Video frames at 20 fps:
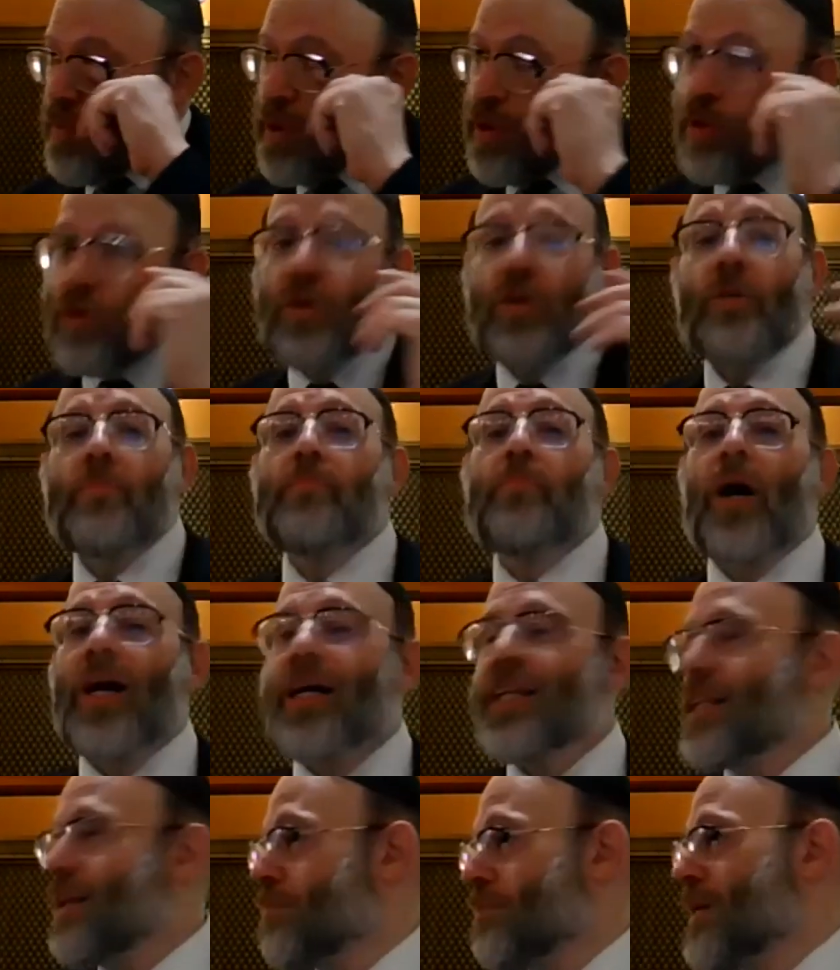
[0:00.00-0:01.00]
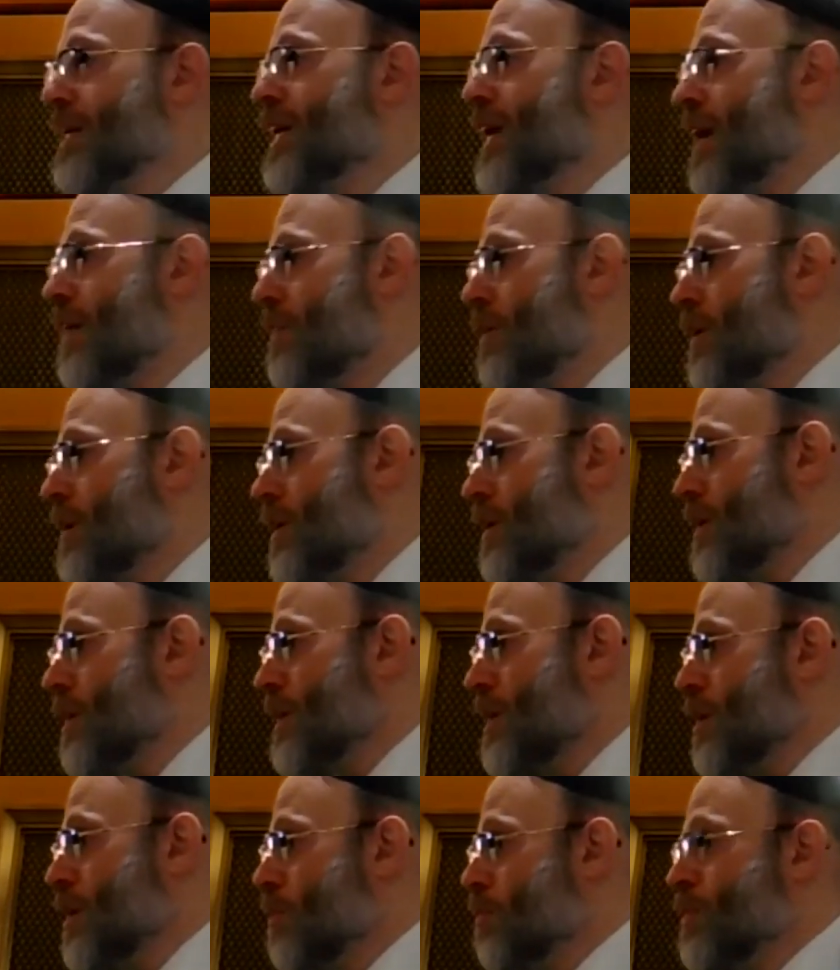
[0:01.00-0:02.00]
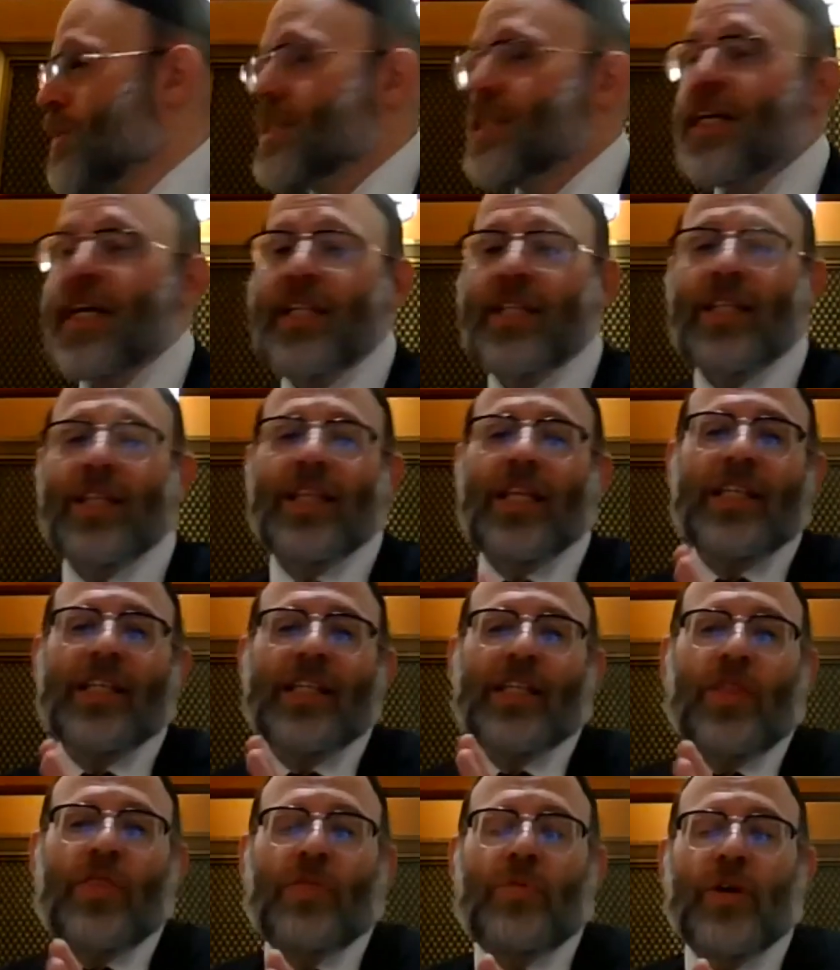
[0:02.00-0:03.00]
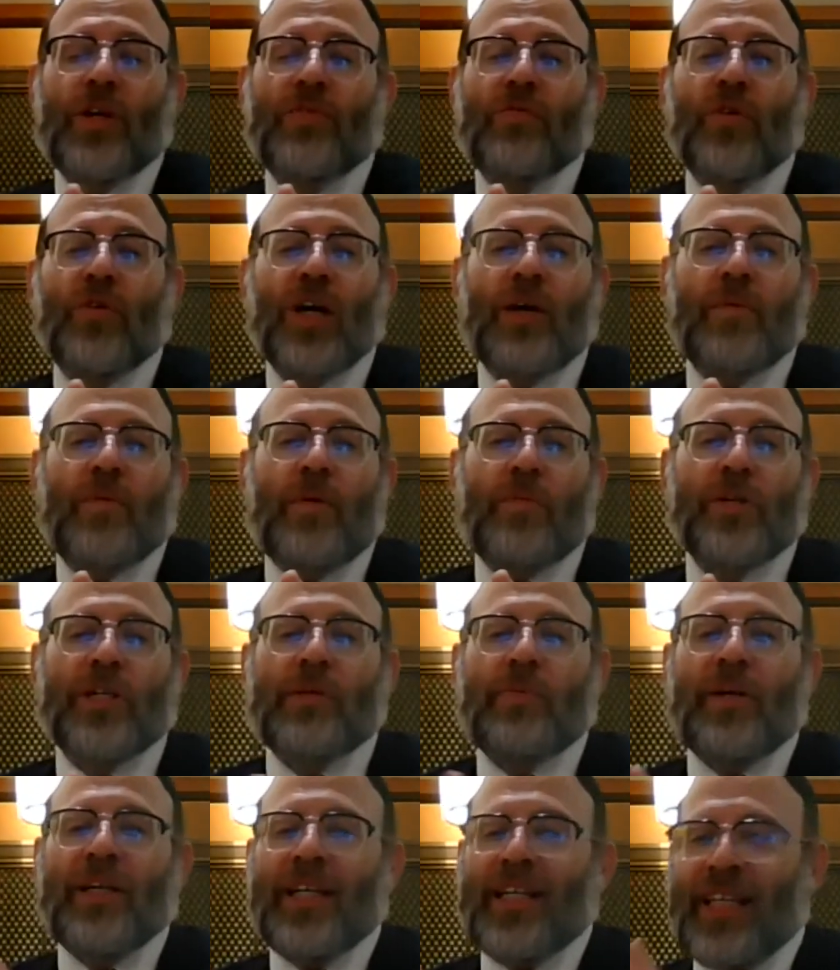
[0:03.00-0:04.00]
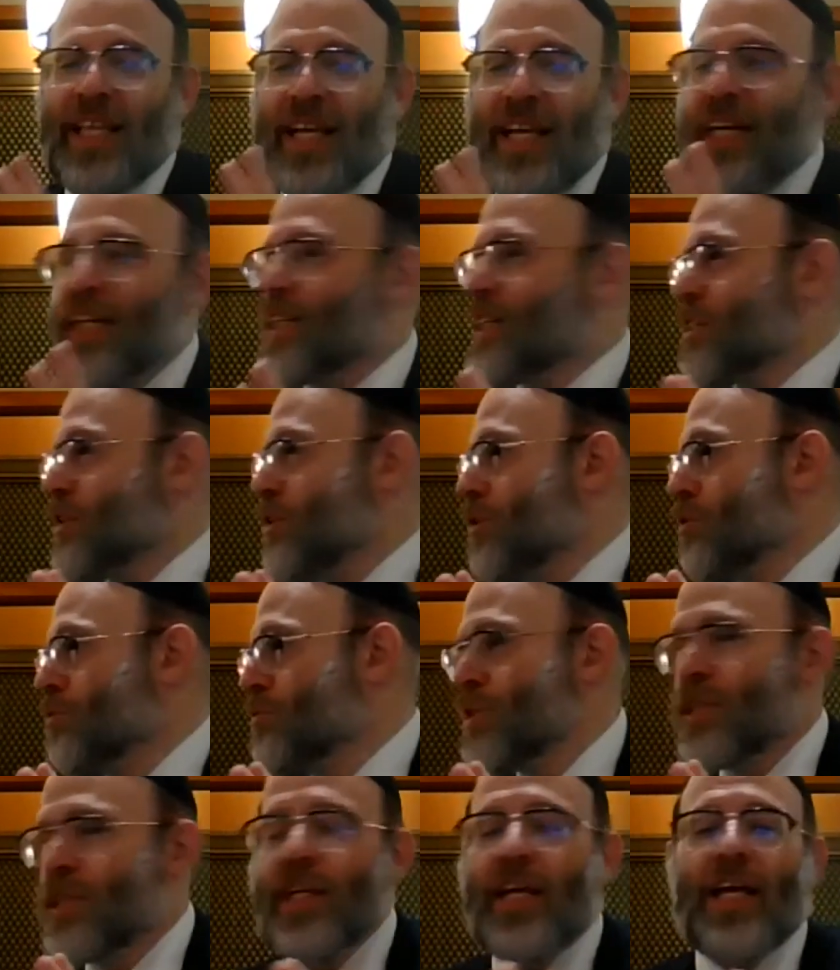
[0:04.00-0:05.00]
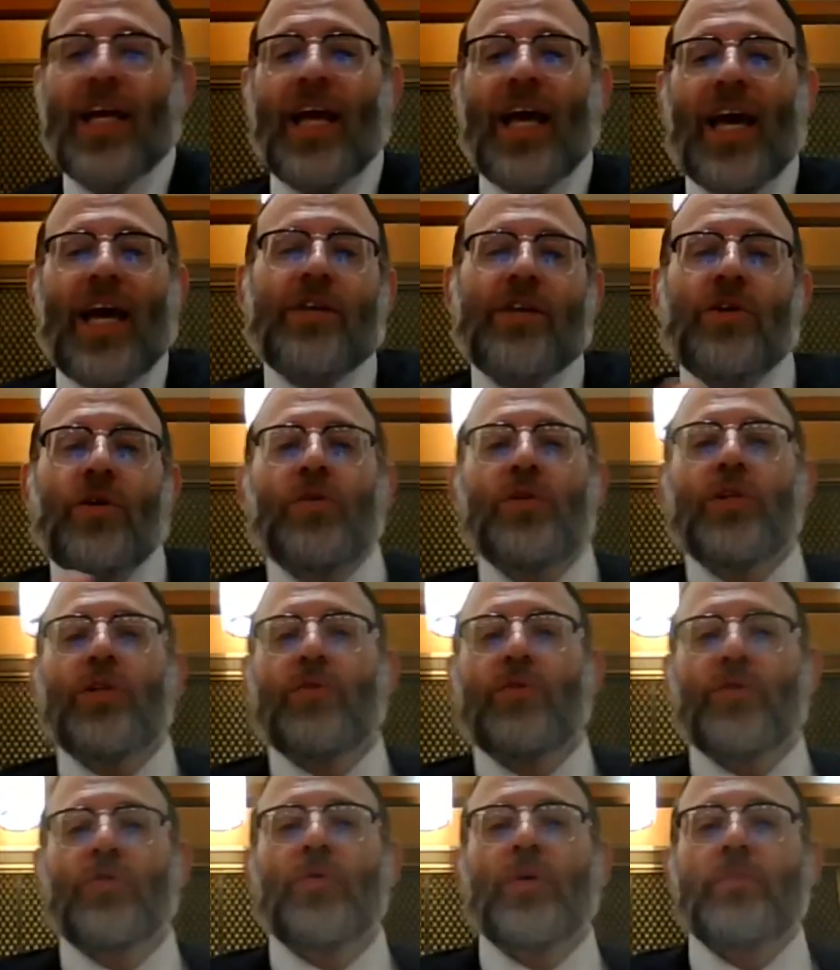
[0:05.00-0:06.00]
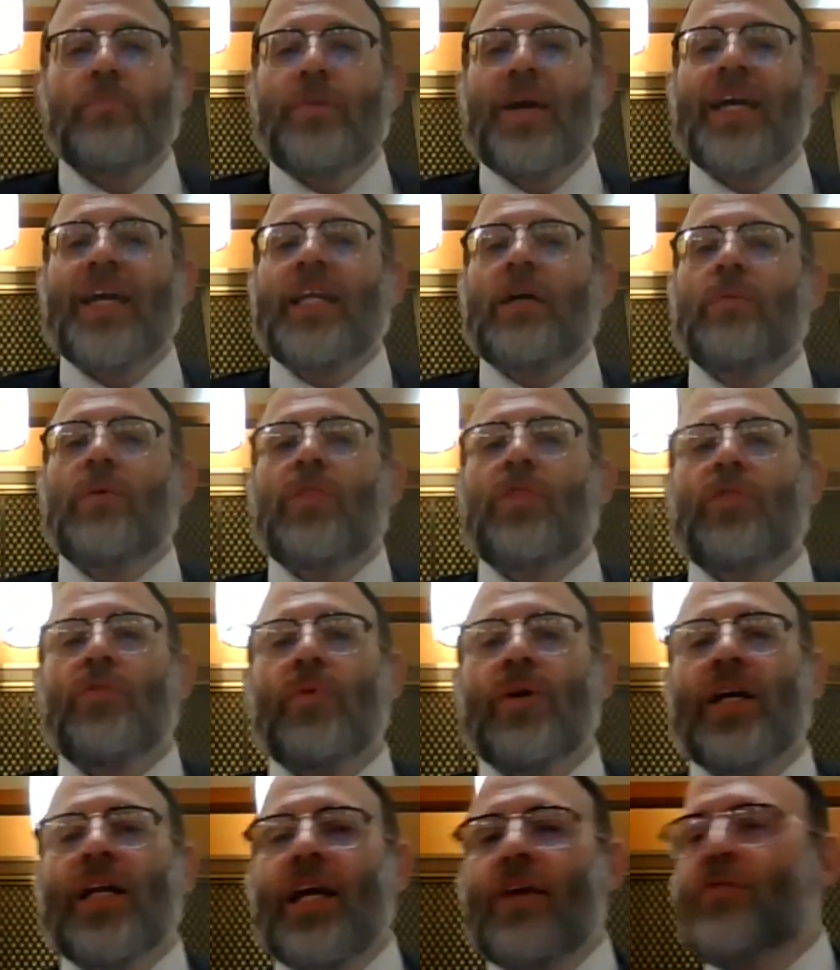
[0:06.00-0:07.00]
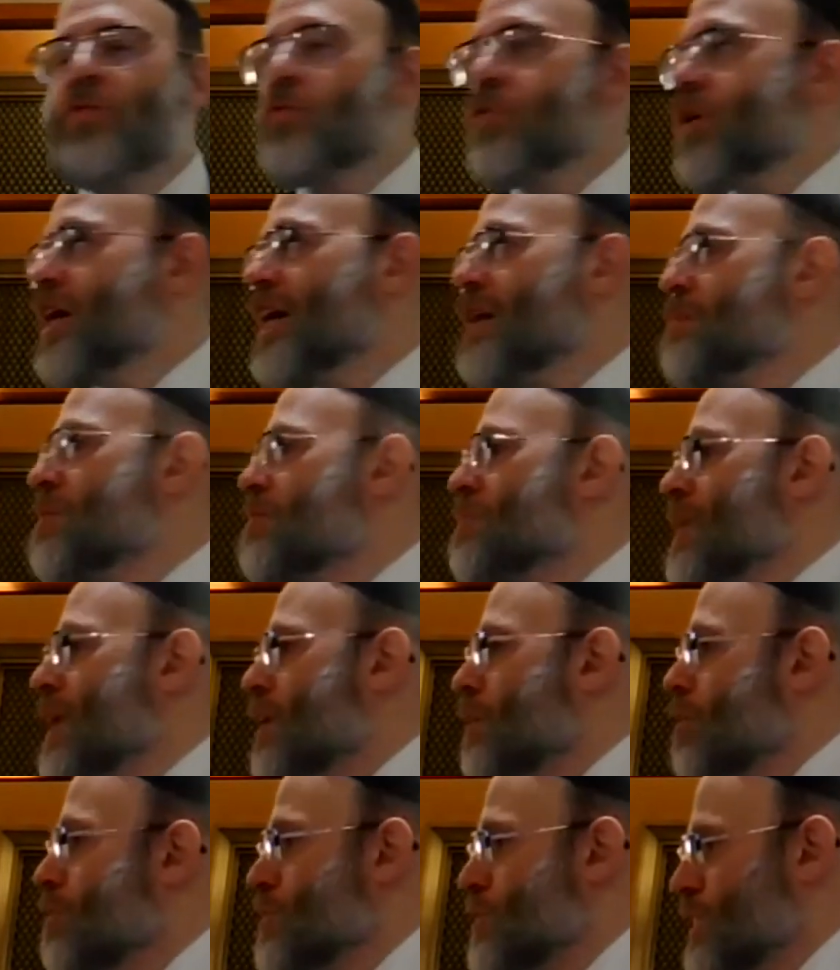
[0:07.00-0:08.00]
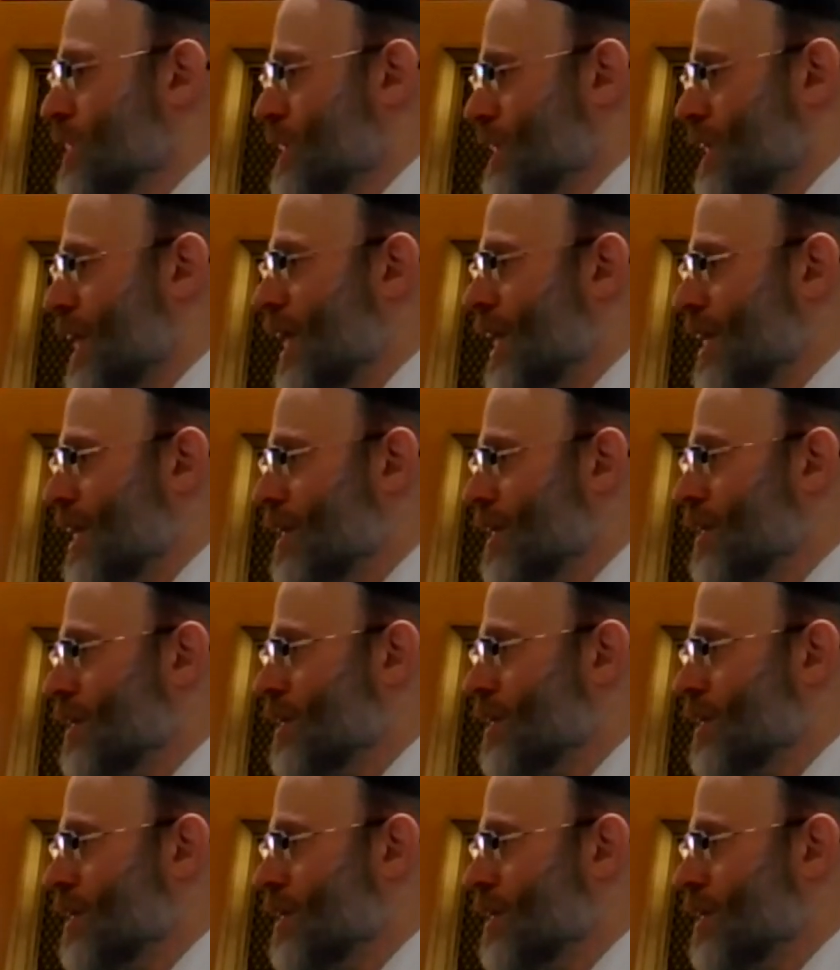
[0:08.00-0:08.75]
we don't combine them together. We say the less than 3 tvachim empty space is like it's closed, and you're remaining with 3.5 tvachim of not kosher schach.